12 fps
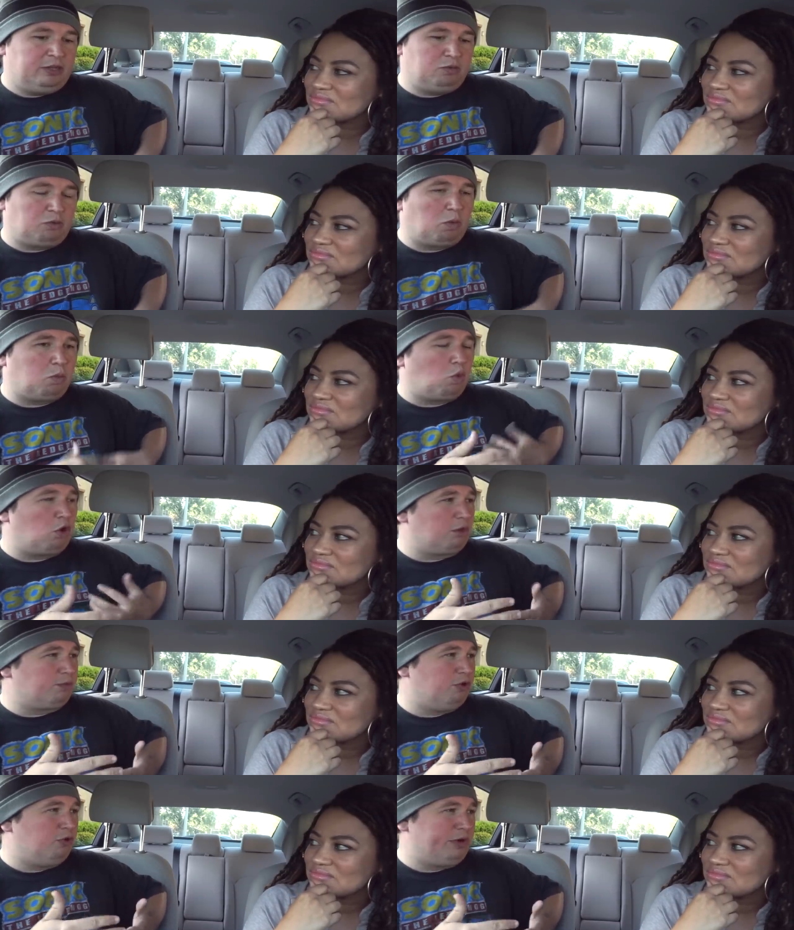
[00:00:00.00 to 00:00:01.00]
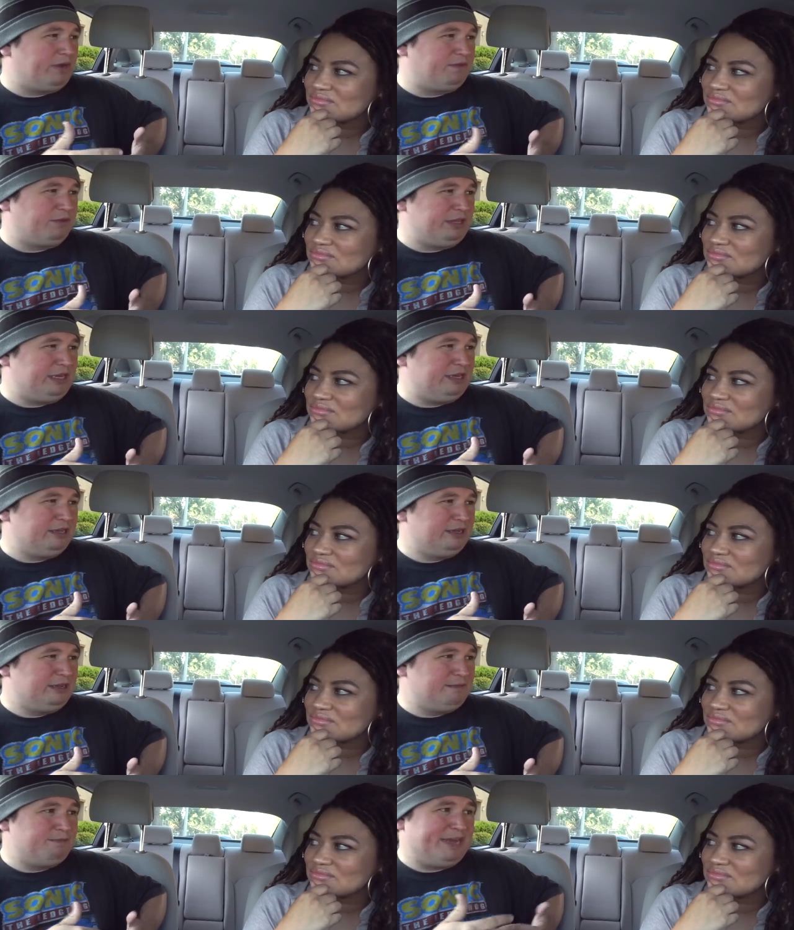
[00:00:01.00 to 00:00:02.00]
Speaker 1: reward program for the
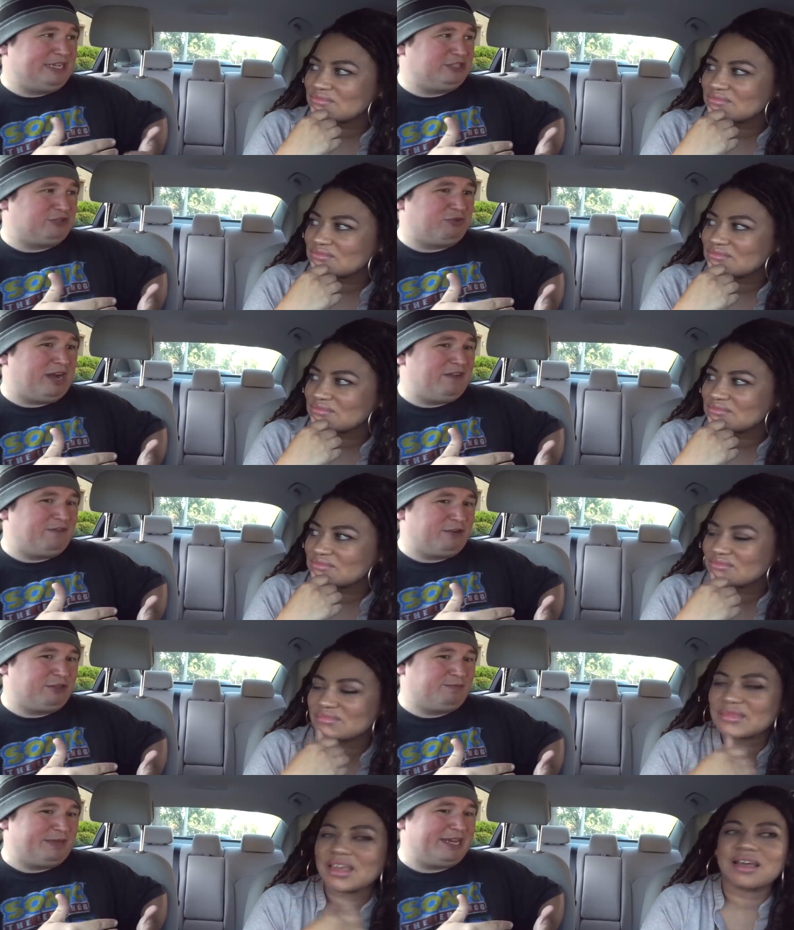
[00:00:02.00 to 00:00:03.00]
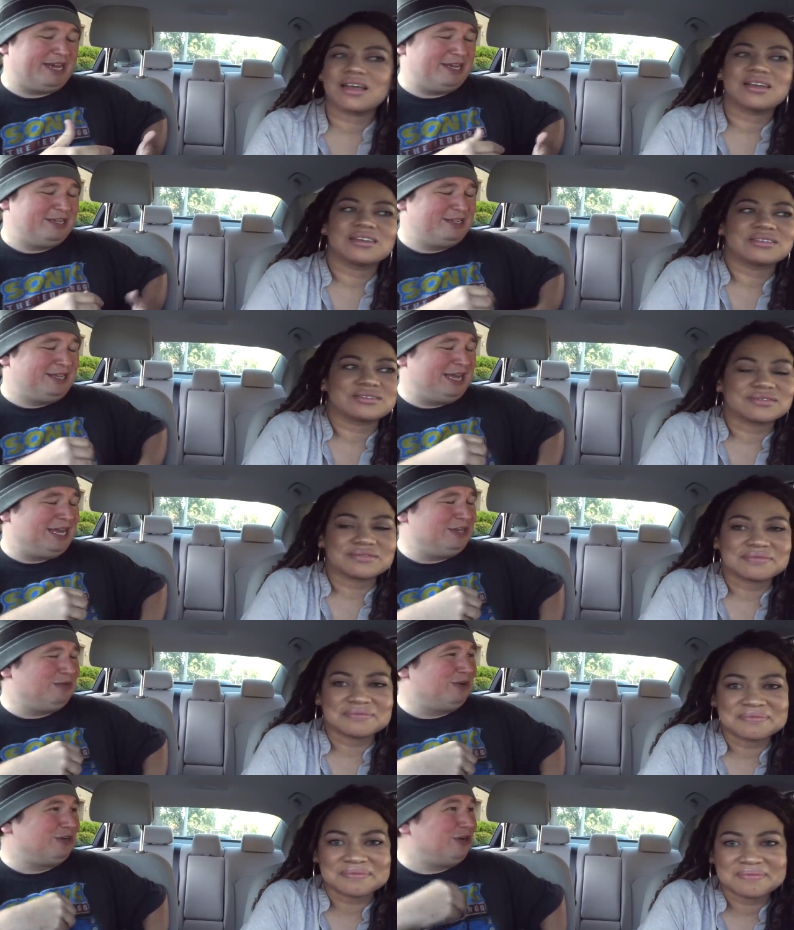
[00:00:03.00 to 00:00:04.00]
best drivers because uh-huh.
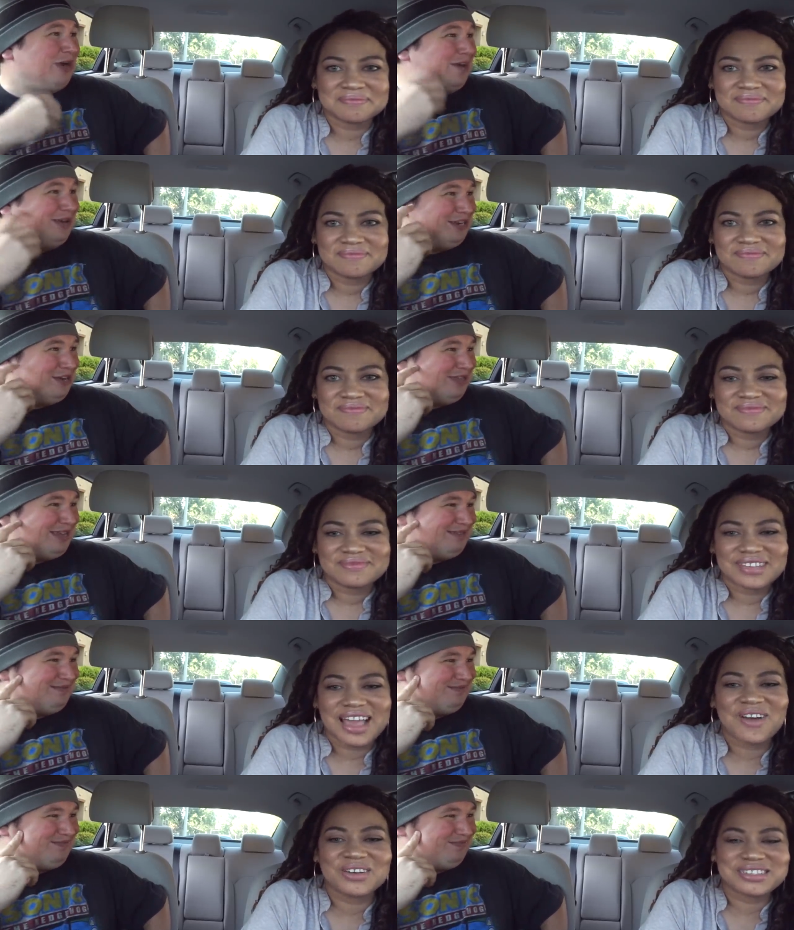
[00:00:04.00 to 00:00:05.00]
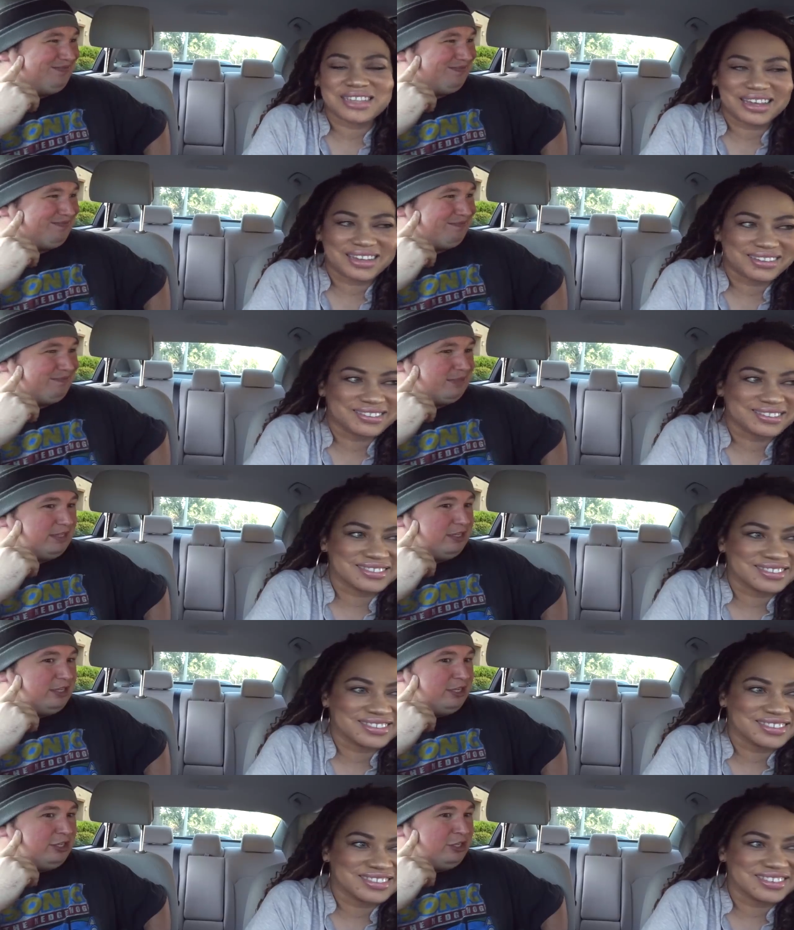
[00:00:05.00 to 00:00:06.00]
and you want to know how I know that? How is that?
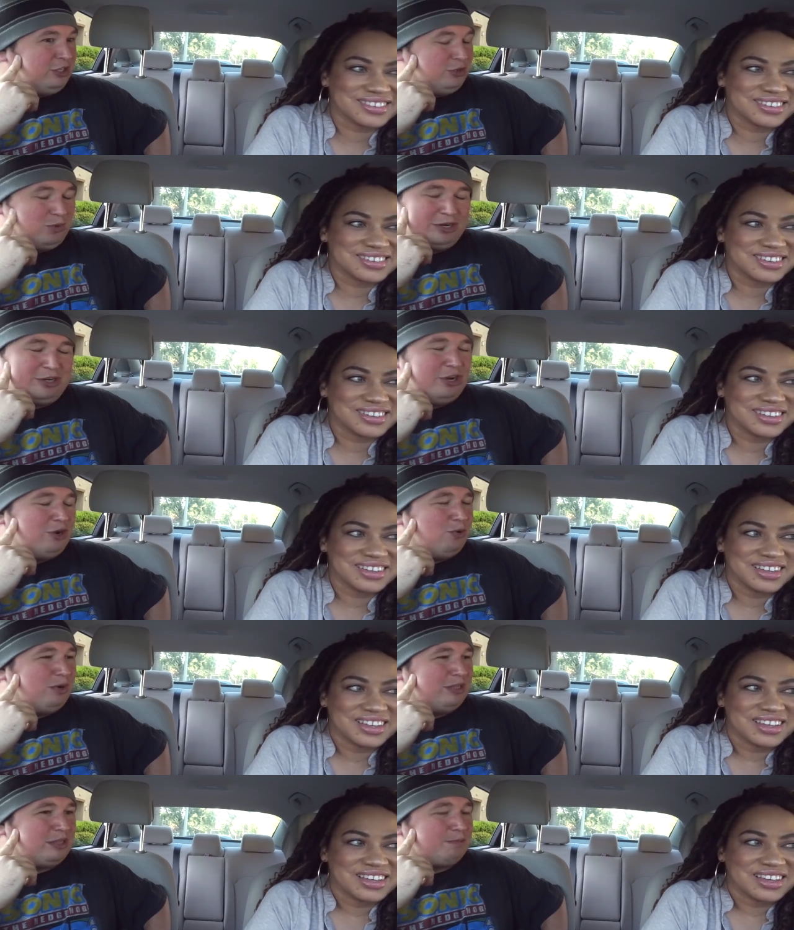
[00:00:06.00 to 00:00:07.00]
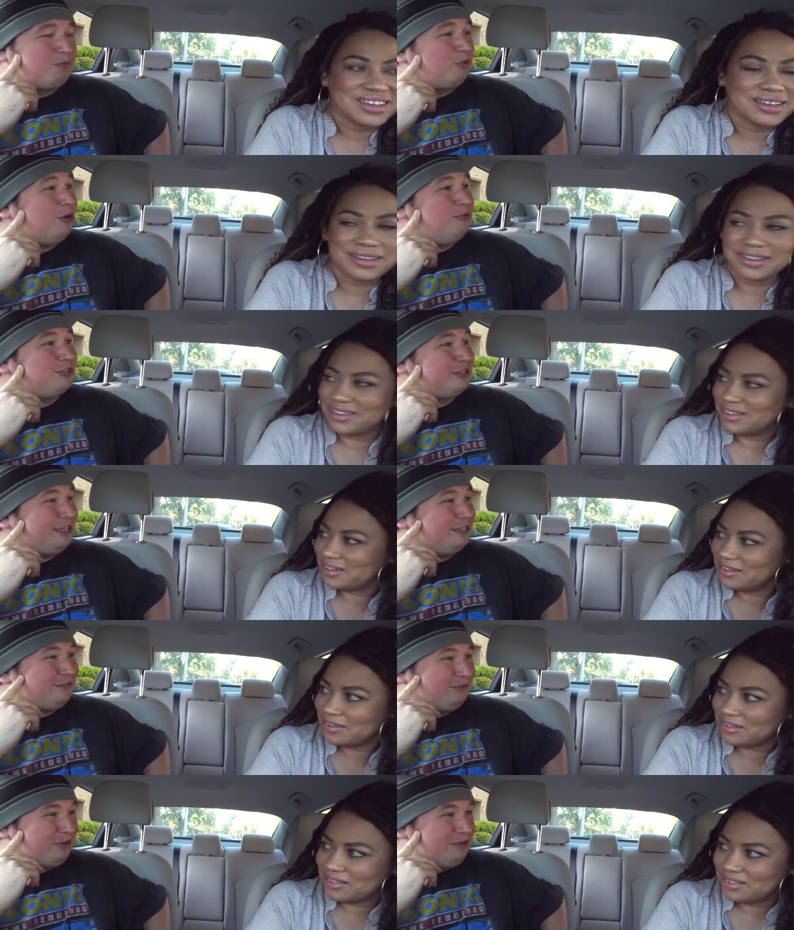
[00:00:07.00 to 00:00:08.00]
Do you want to know what the pro
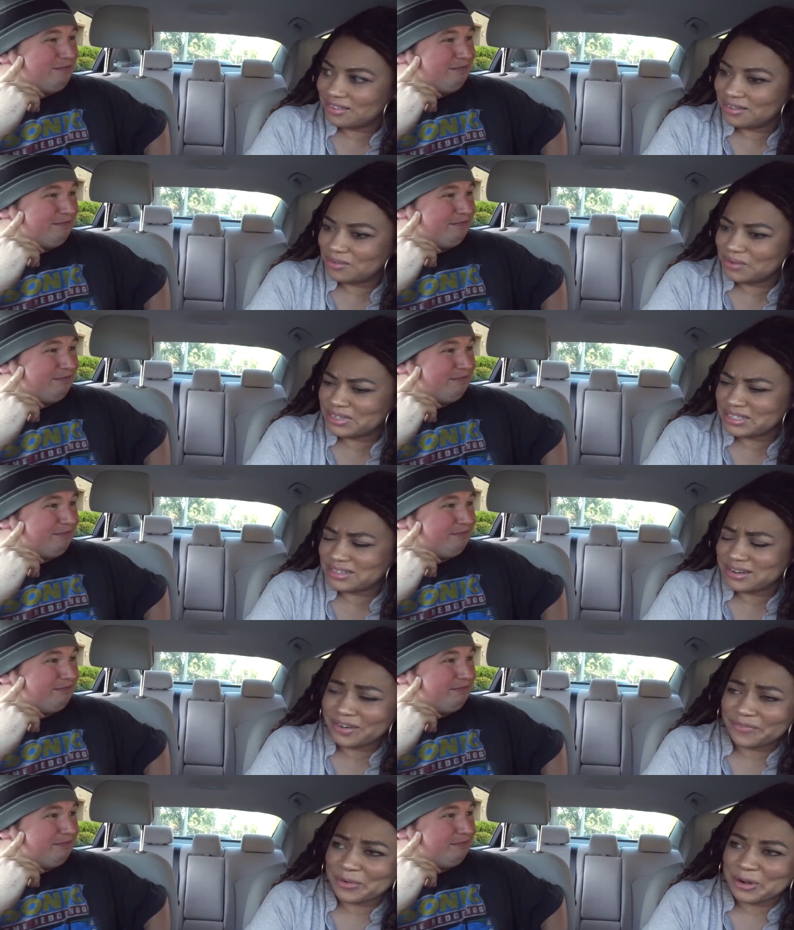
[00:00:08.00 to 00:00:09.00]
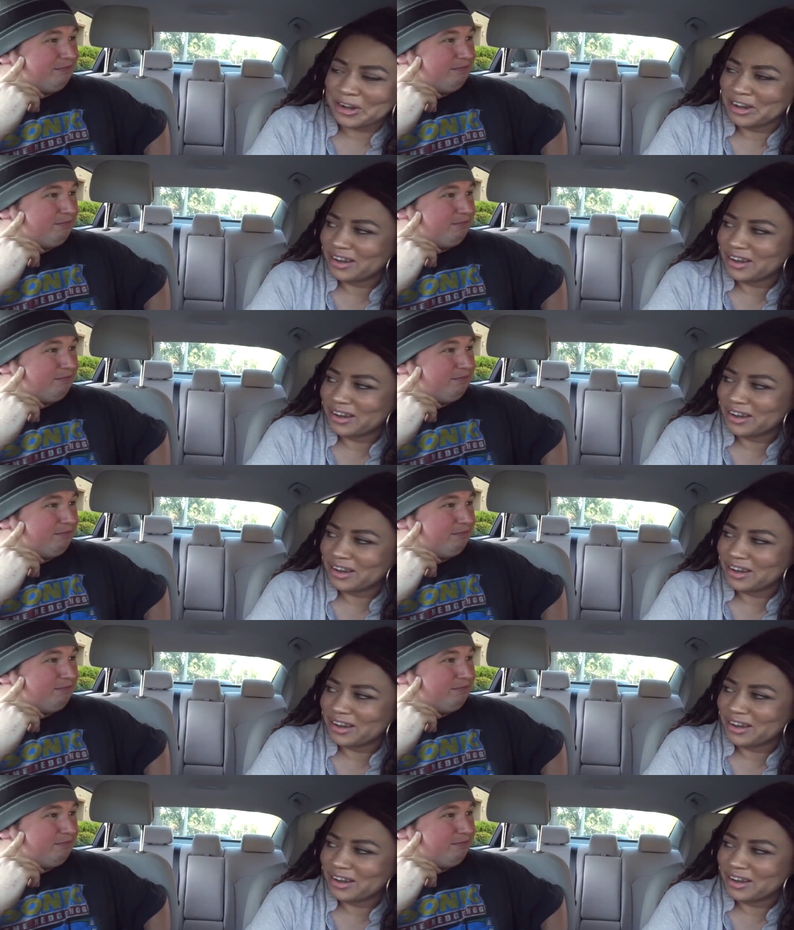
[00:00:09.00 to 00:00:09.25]
stands for? What does it stand for?